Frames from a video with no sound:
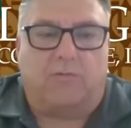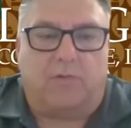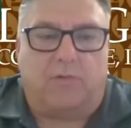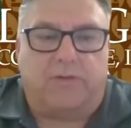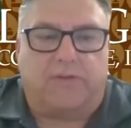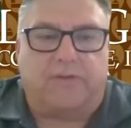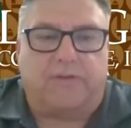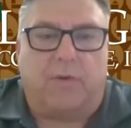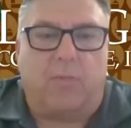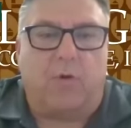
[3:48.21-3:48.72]

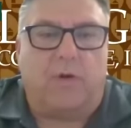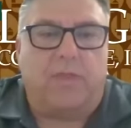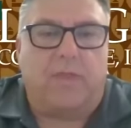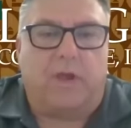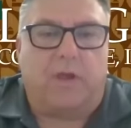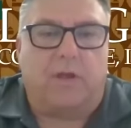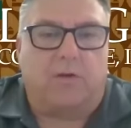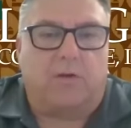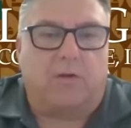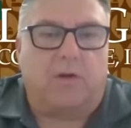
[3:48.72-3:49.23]
someone
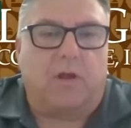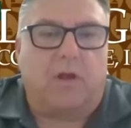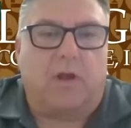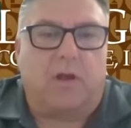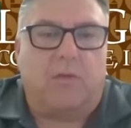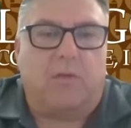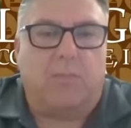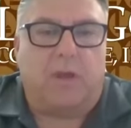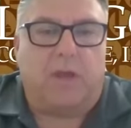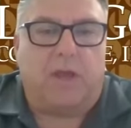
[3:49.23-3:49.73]
that you're going
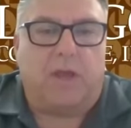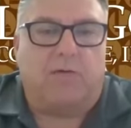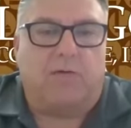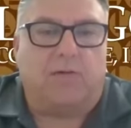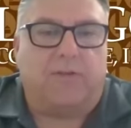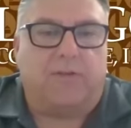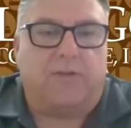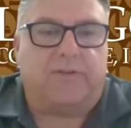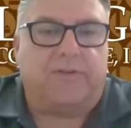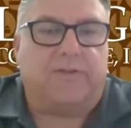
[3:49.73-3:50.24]
to be able
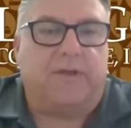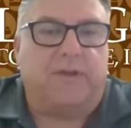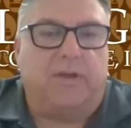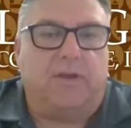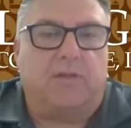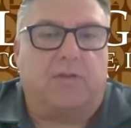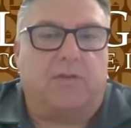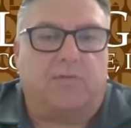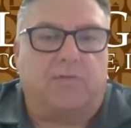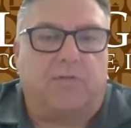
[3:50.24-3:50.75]
to see
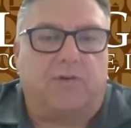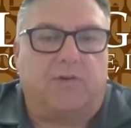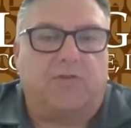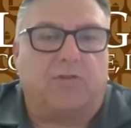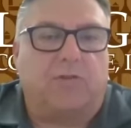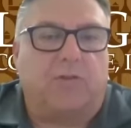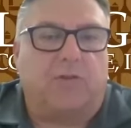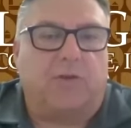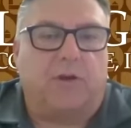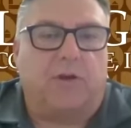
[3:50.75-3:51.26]
either
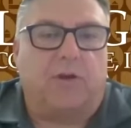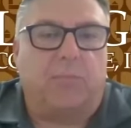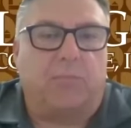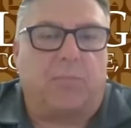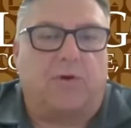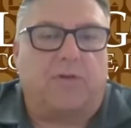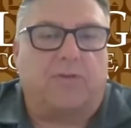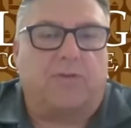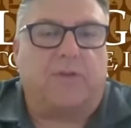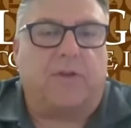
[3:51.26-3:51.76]
virtually or in
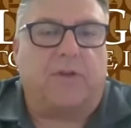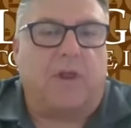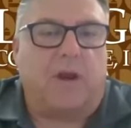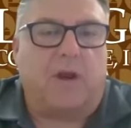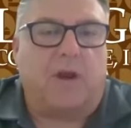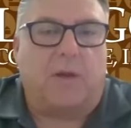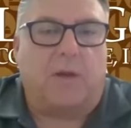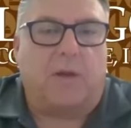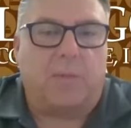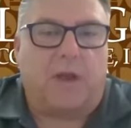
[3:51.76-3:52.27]
person at
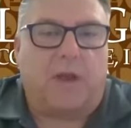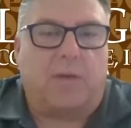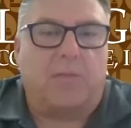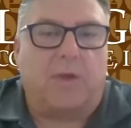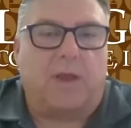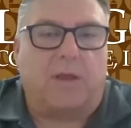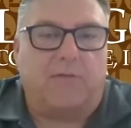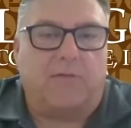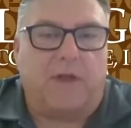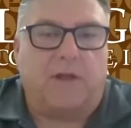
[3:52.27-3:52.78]
an
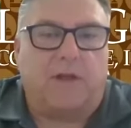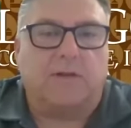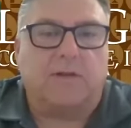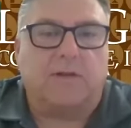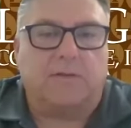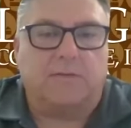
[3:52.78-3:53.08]
upcoming event.